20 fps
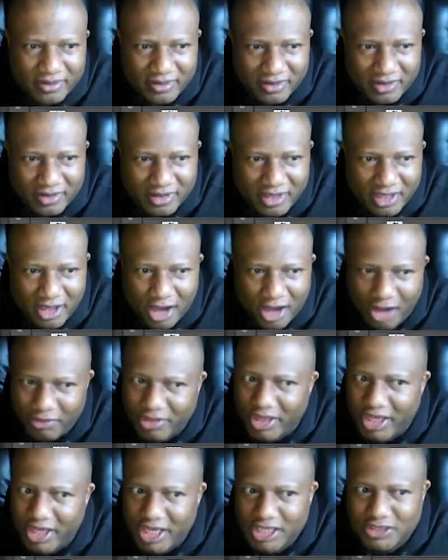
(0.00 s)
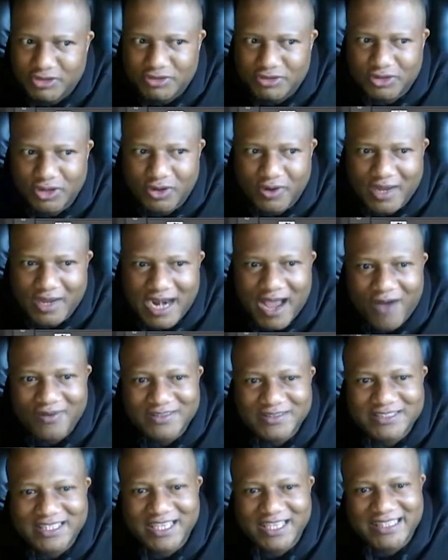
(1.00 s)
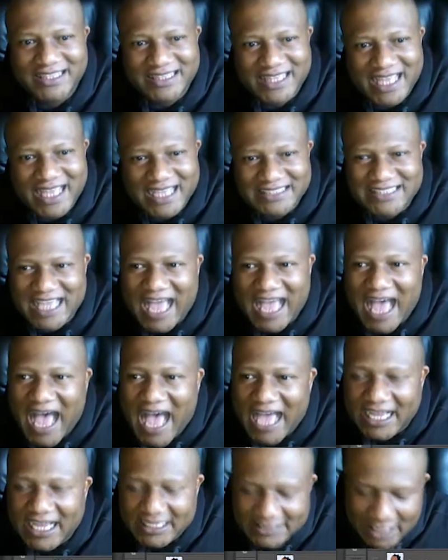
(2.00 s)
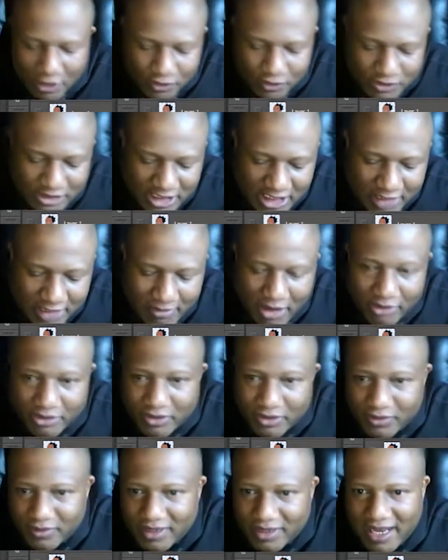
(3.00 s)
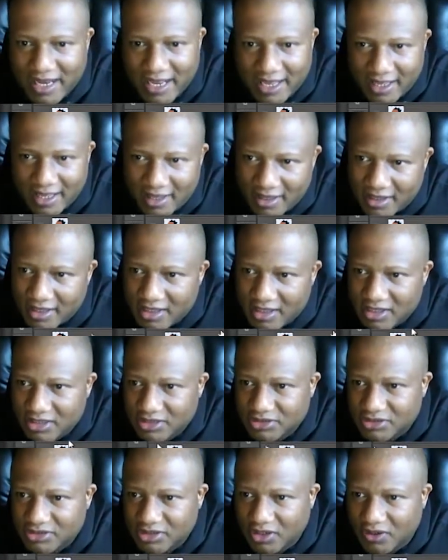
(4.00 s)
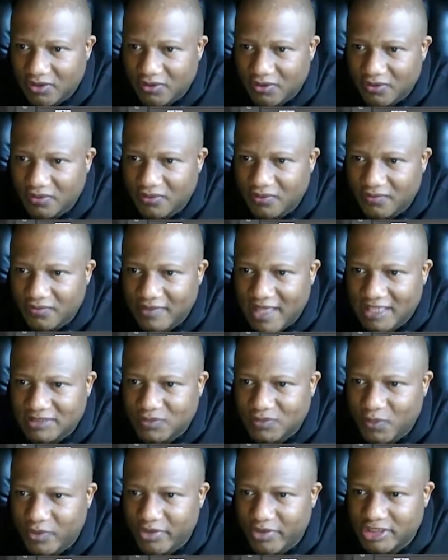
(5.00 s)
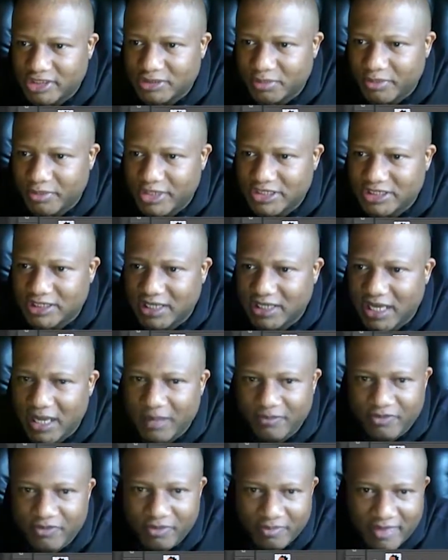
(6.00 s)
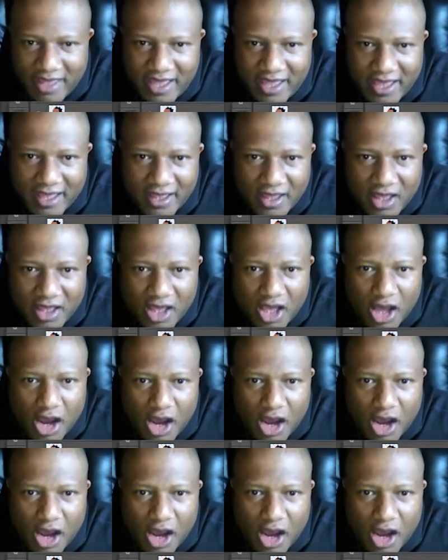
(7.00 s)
on the intro. And I was like, that's hot, because I was thinking about doing that. So that's where the inspiration came from that. All right,